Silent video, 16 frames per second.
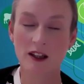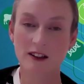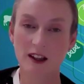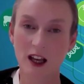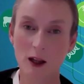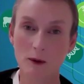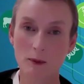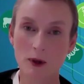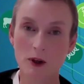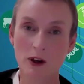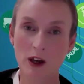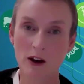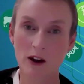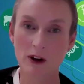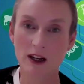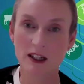to help you
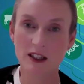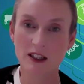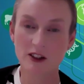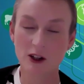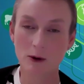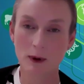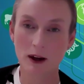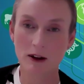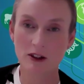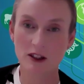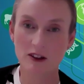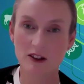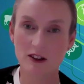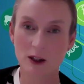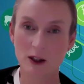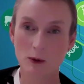get ready to go out
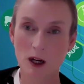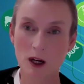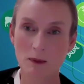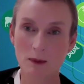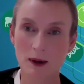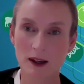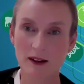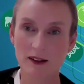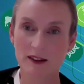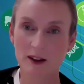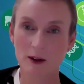into the workplace.